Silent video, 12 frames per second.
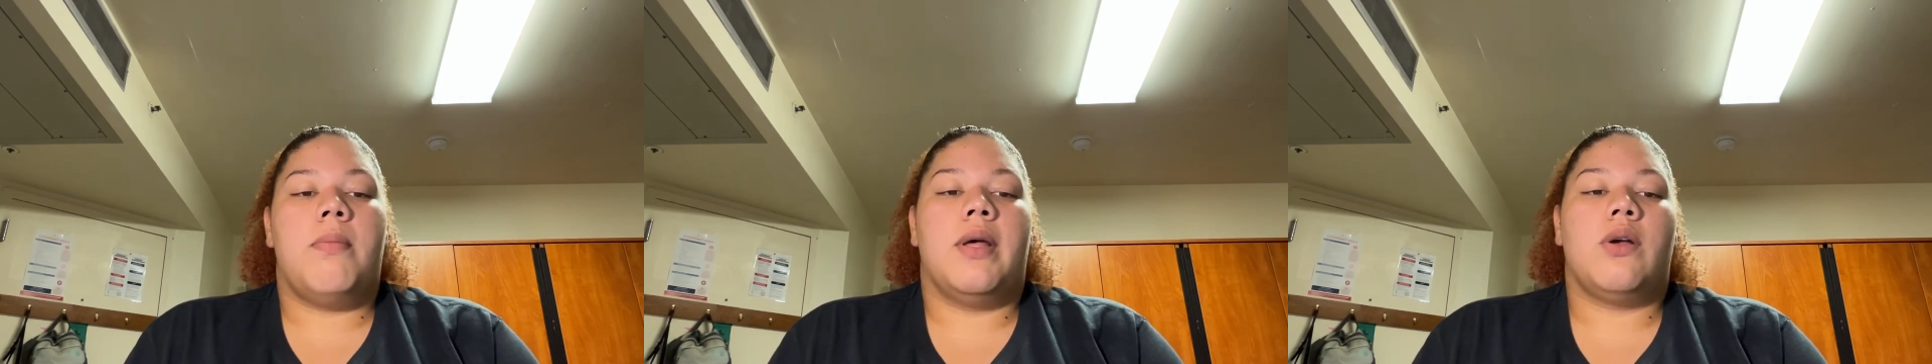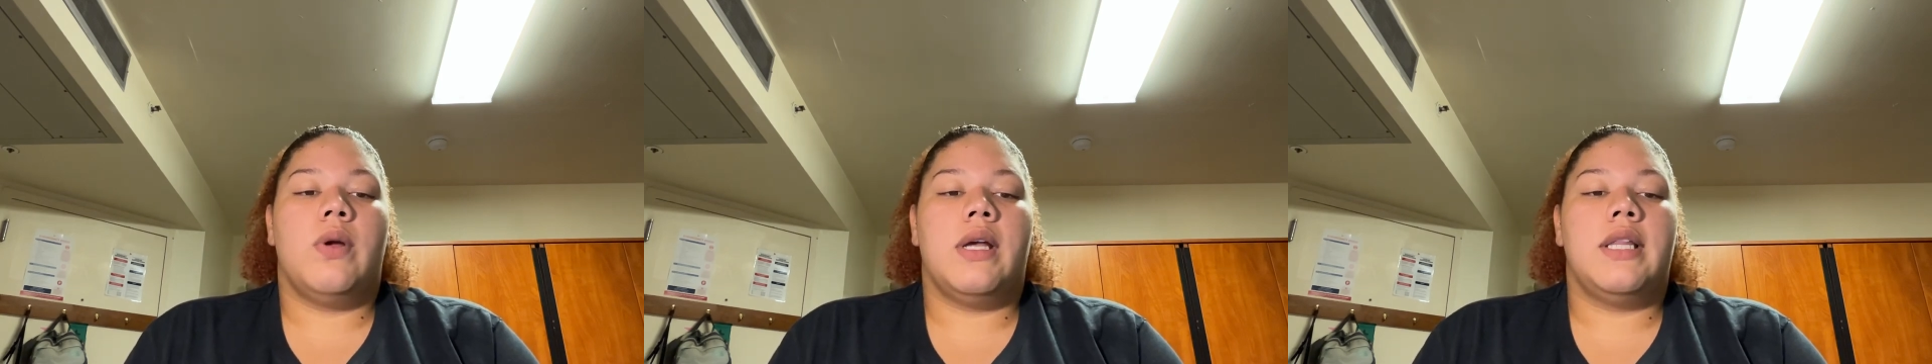but
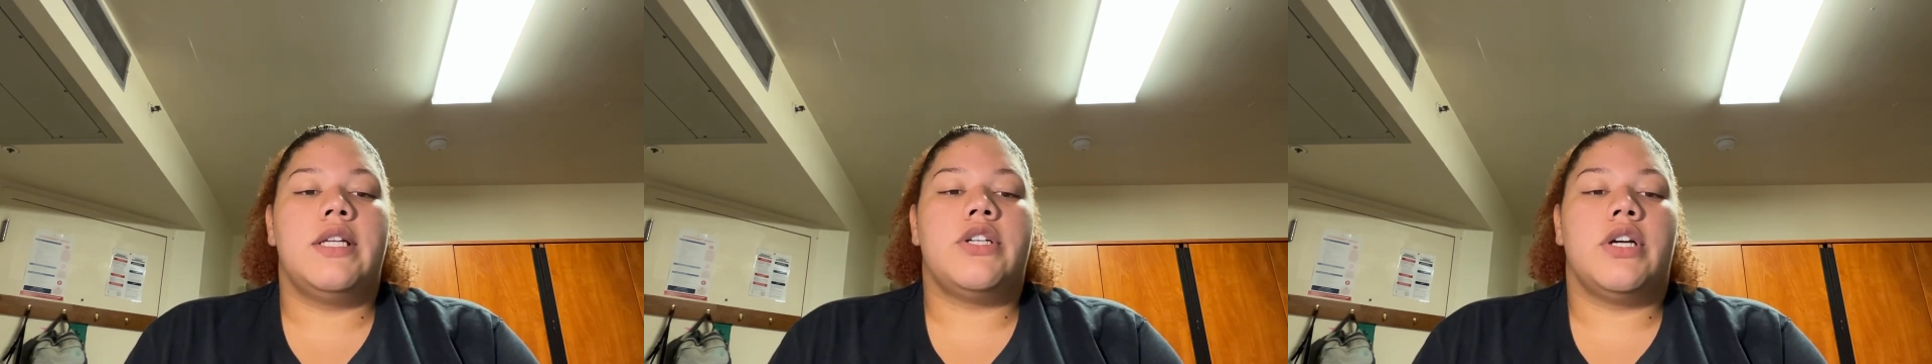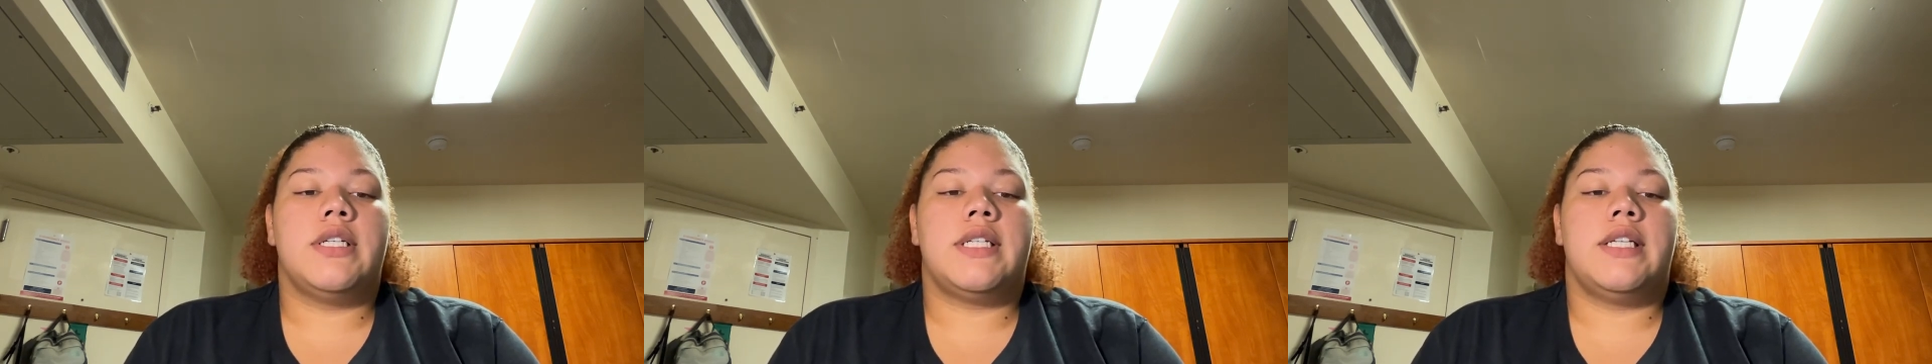quickly
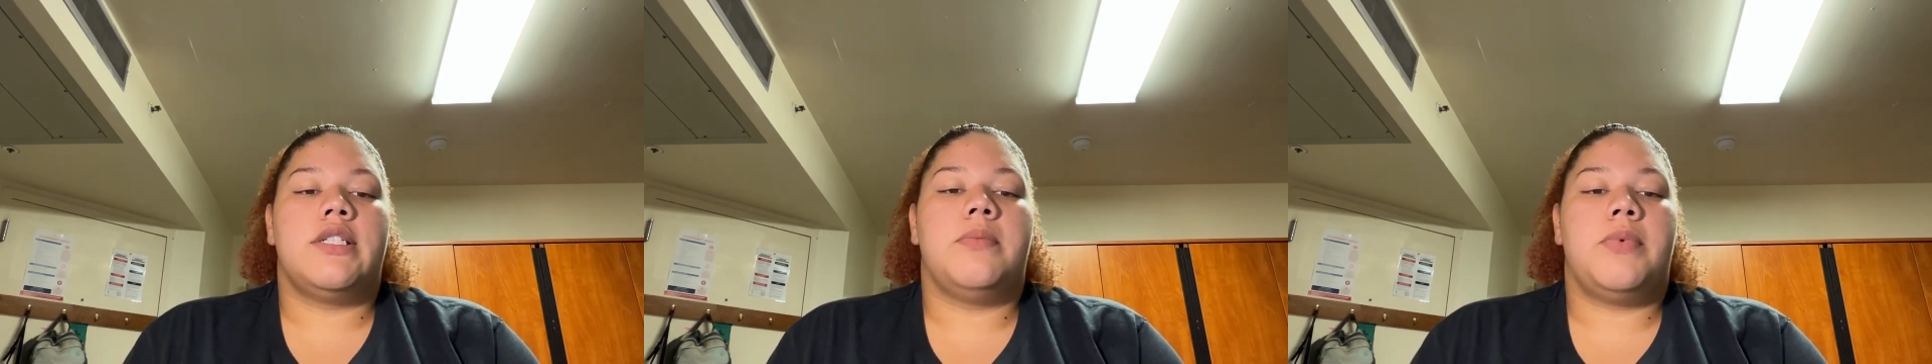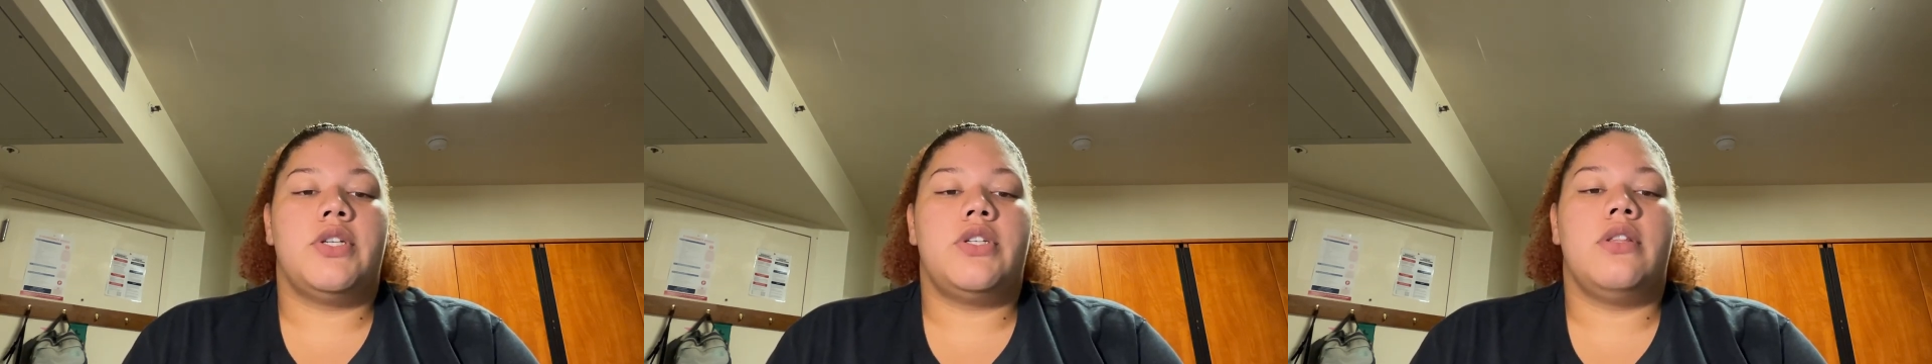turned into
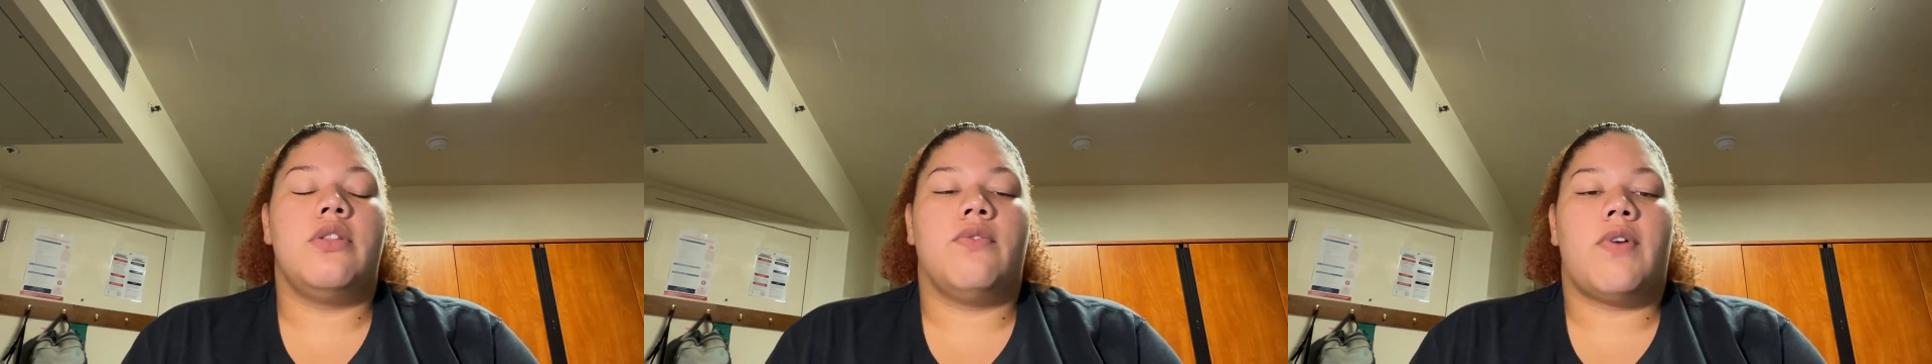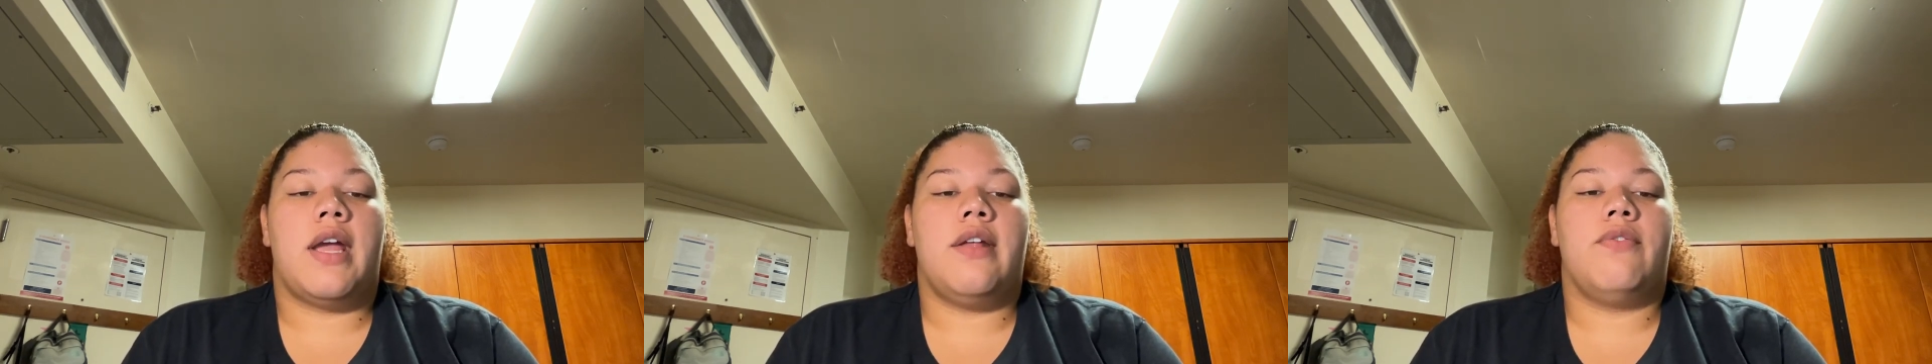pushing the
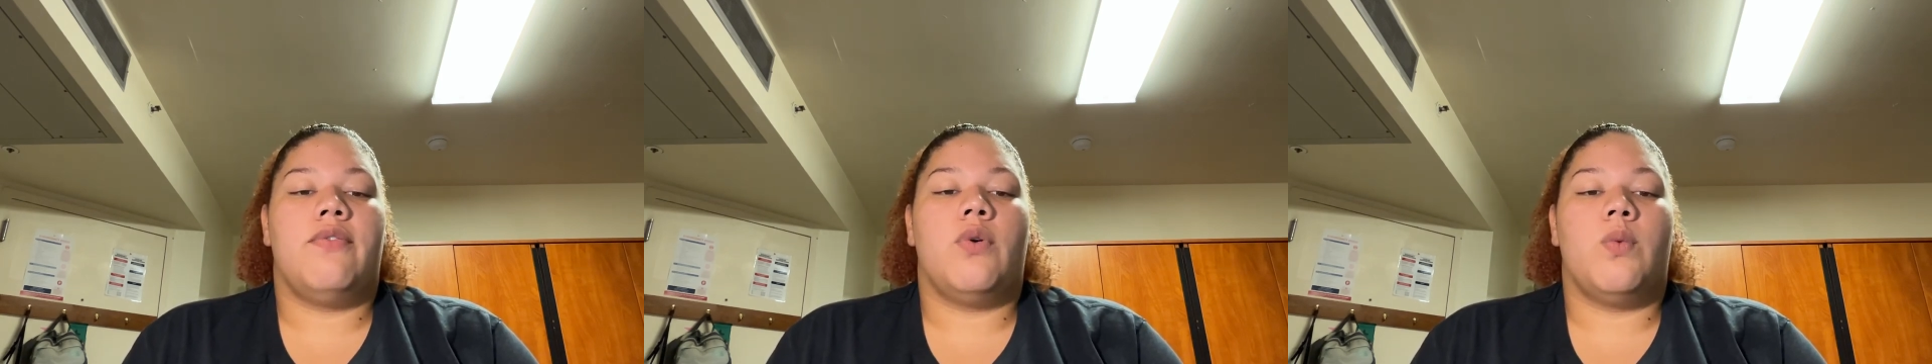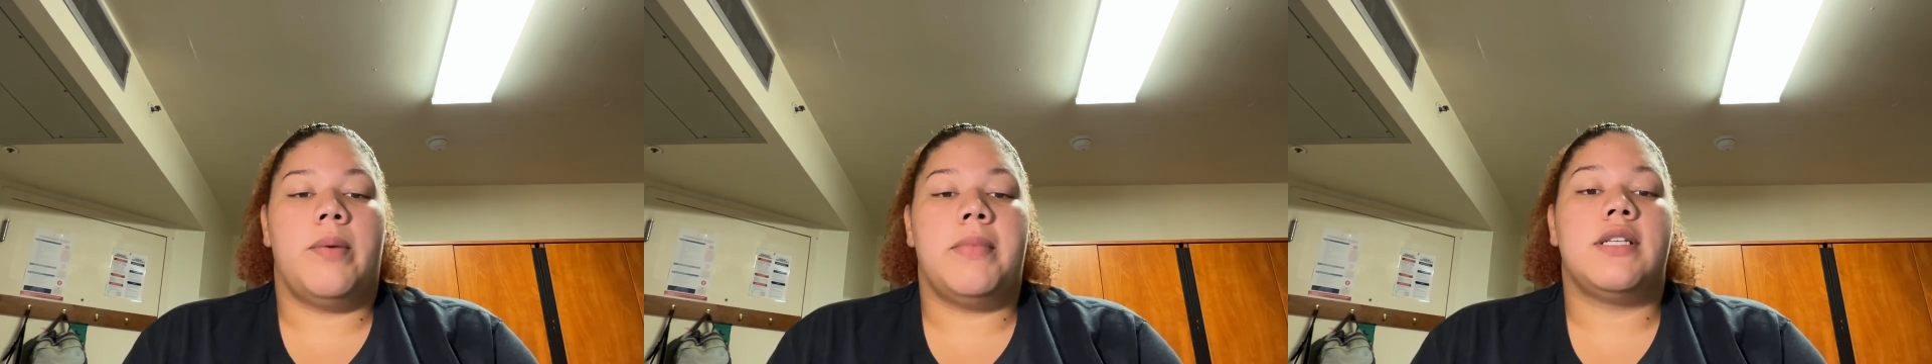right for
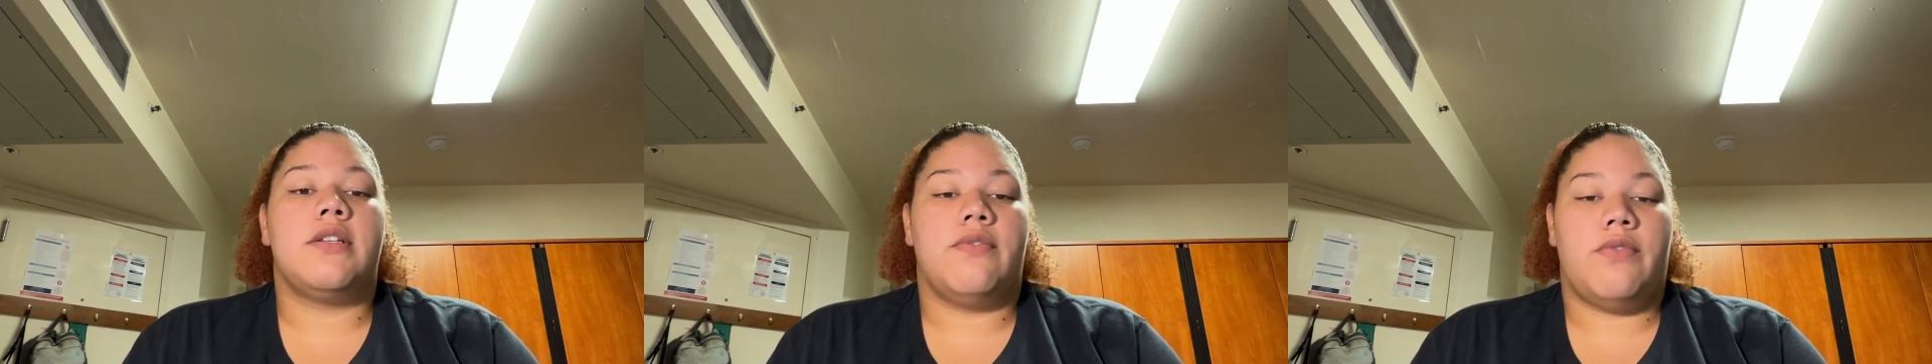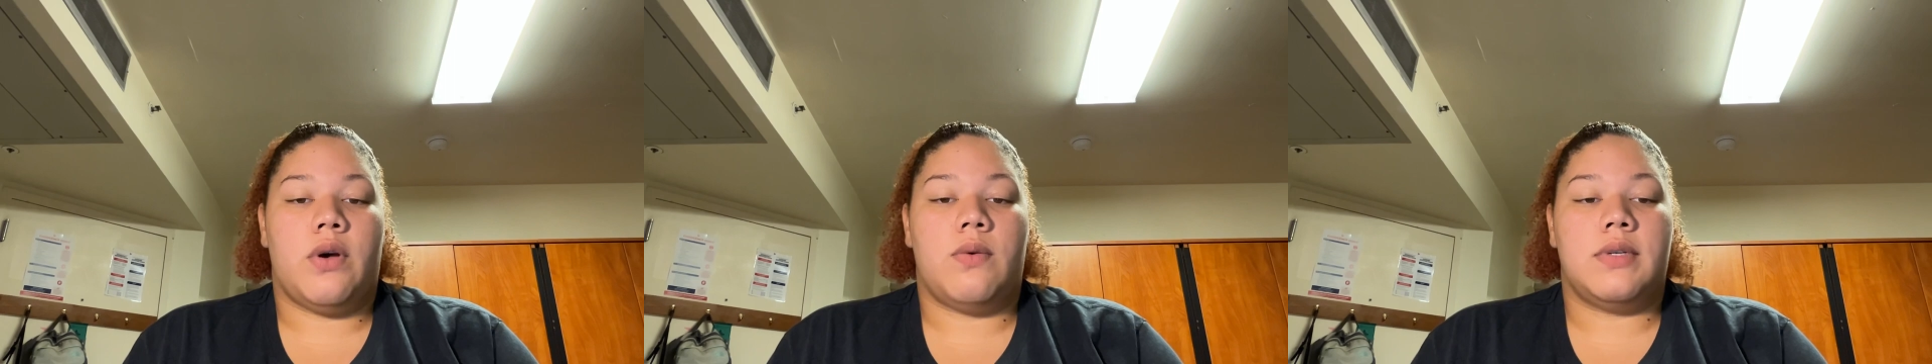women to
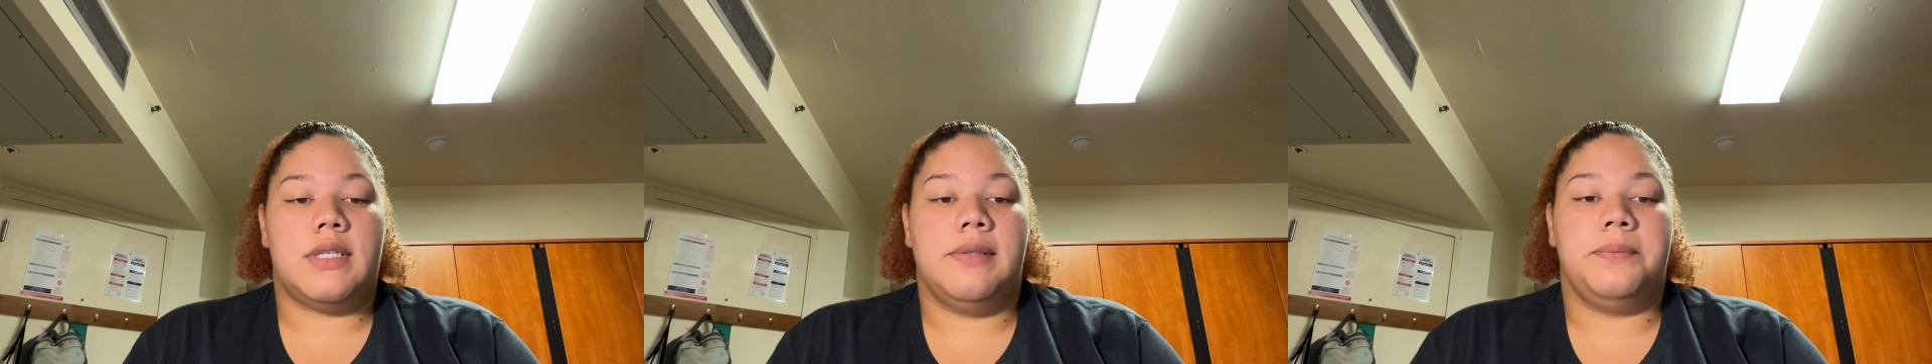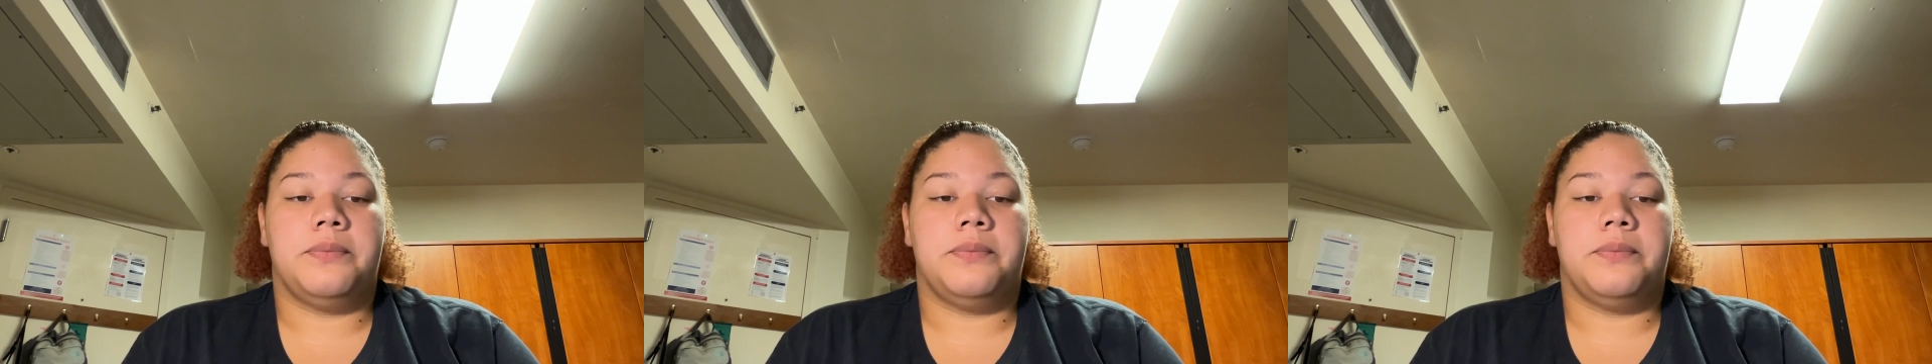vote.